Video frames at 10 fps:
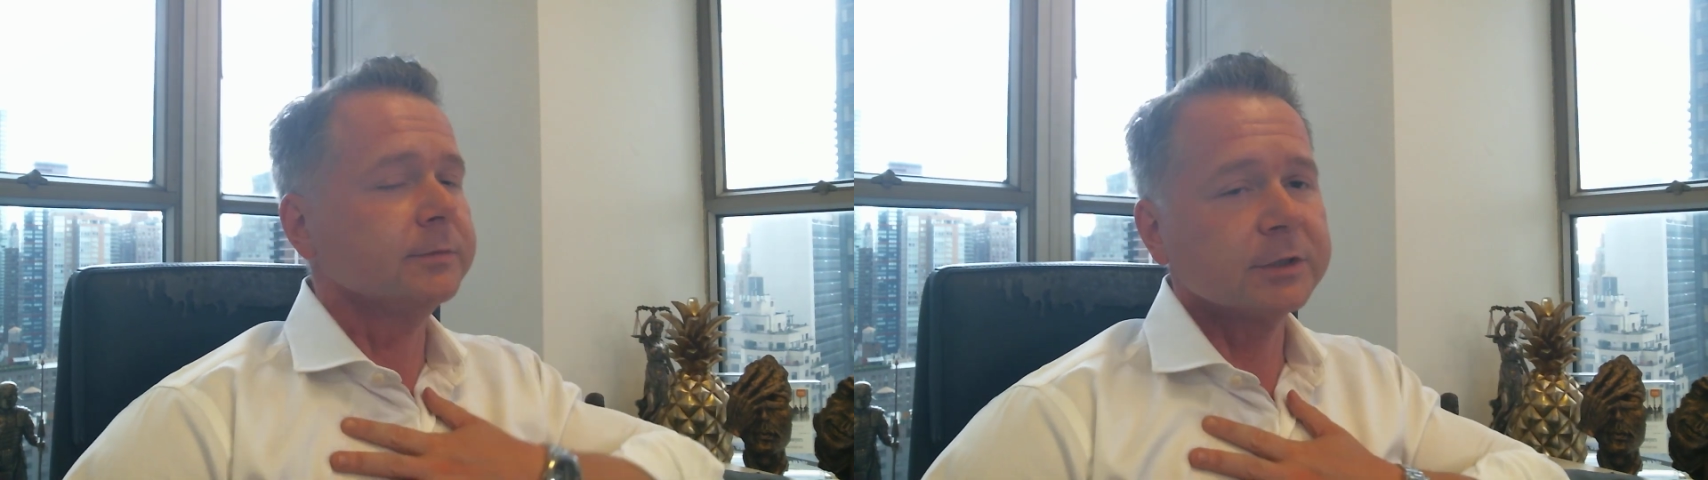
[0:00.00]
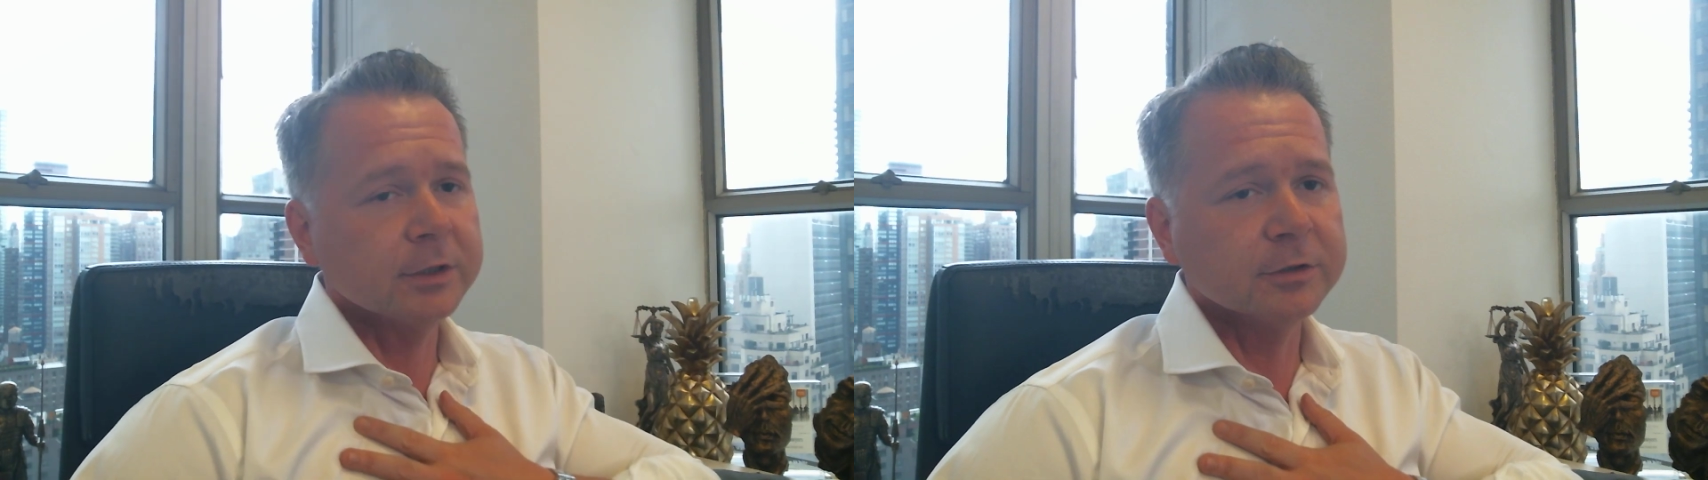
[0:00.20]

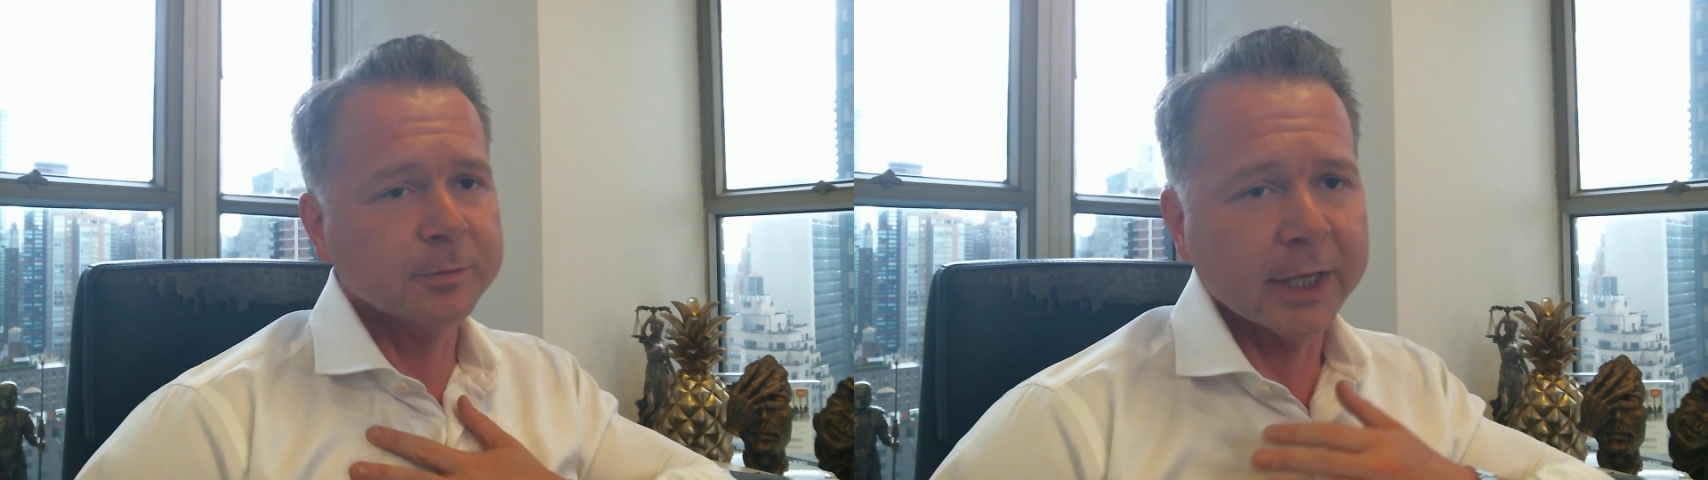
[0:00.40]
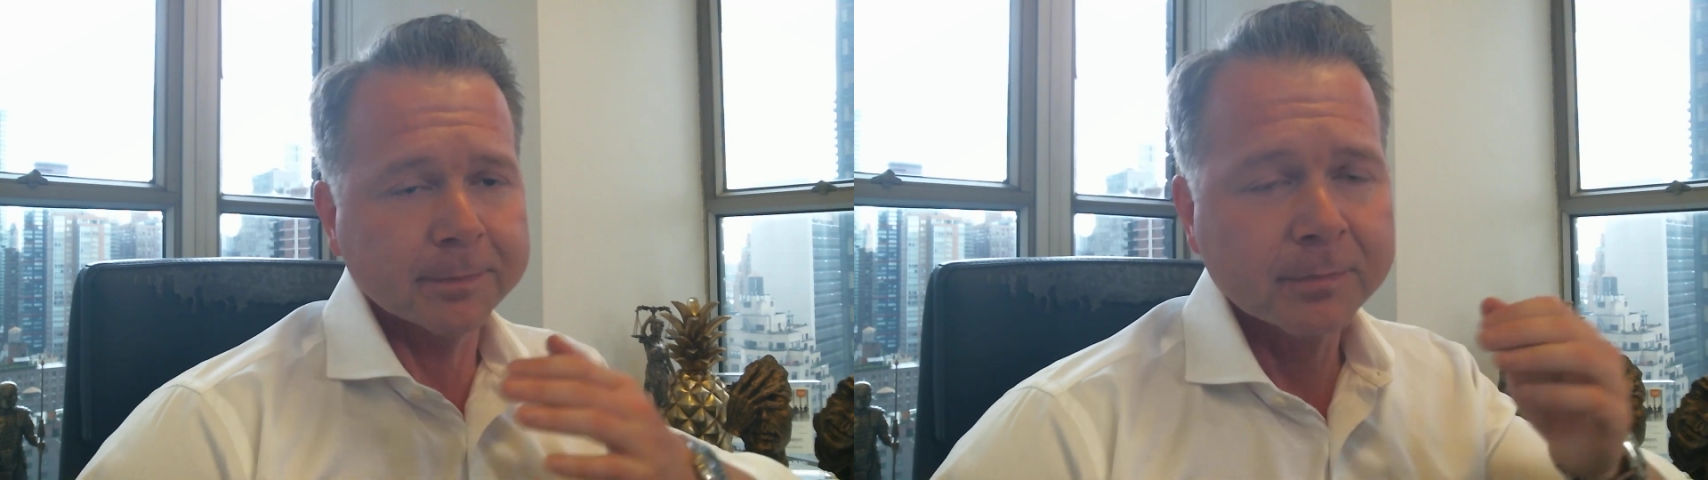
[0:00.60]
Excuse
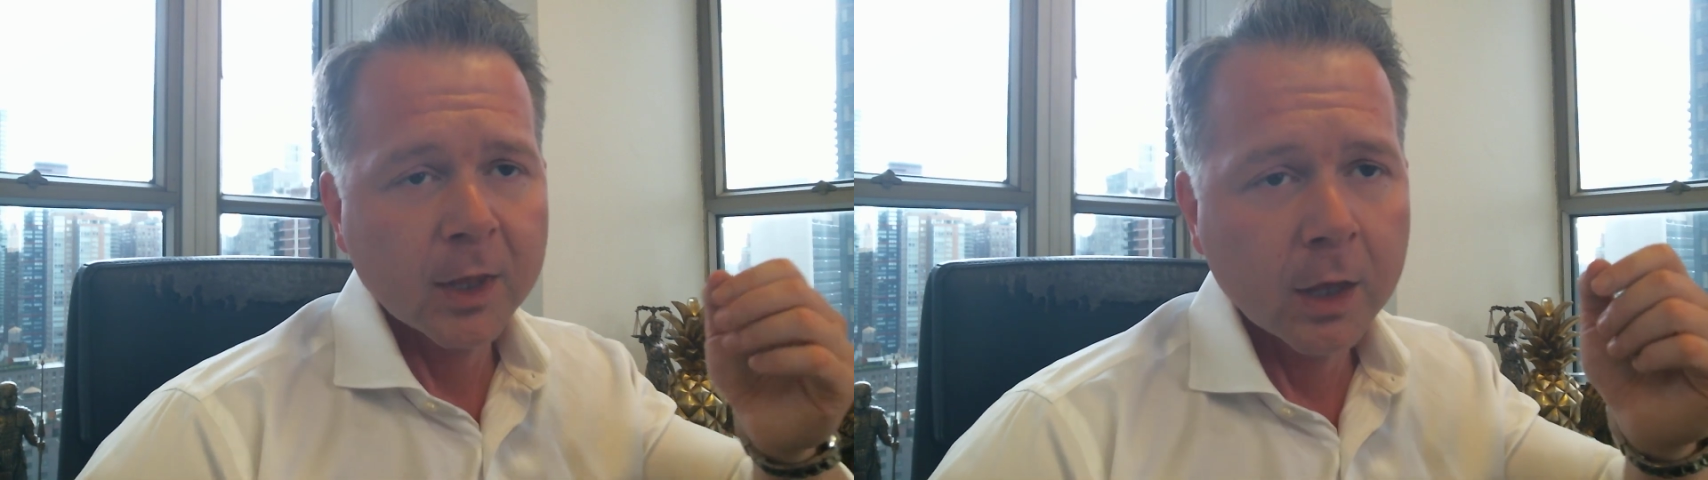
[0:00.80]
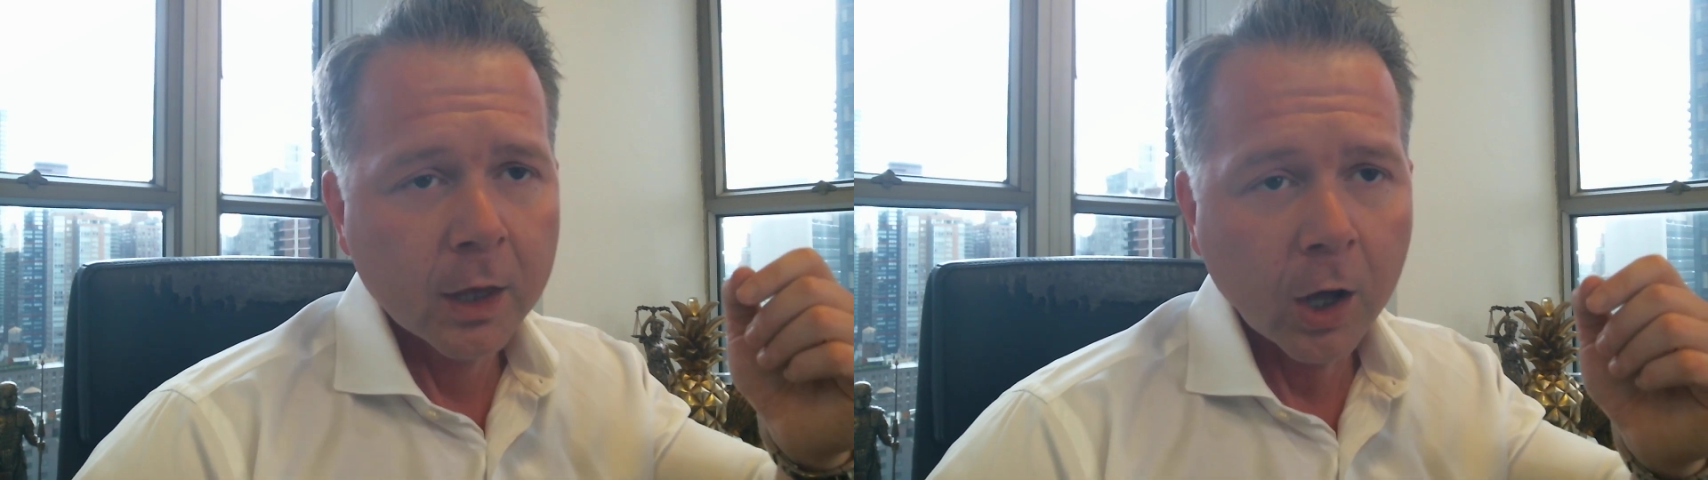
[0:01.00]
me.
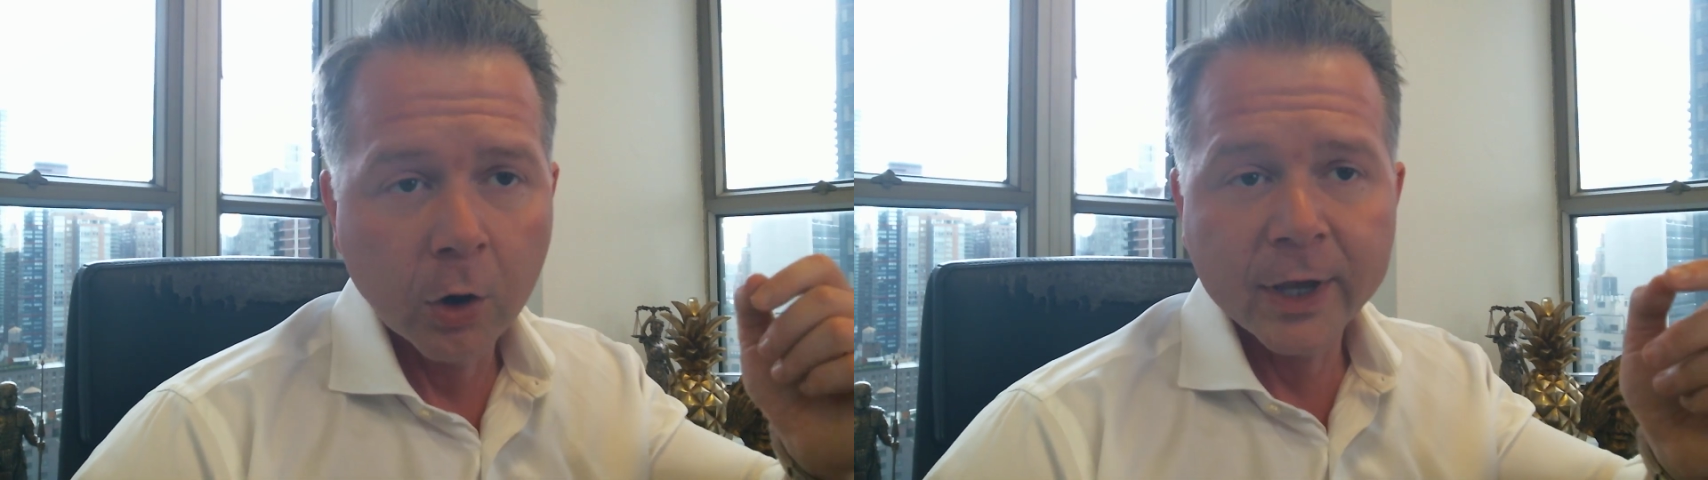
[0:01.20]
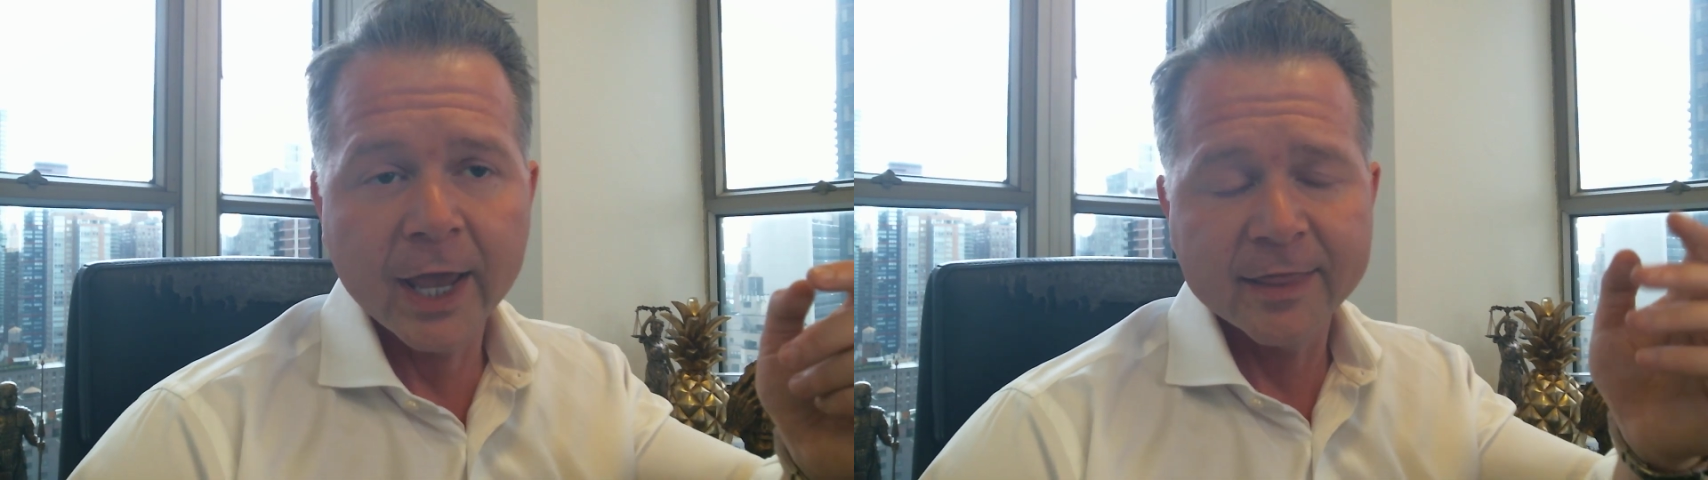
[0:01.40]
Okay,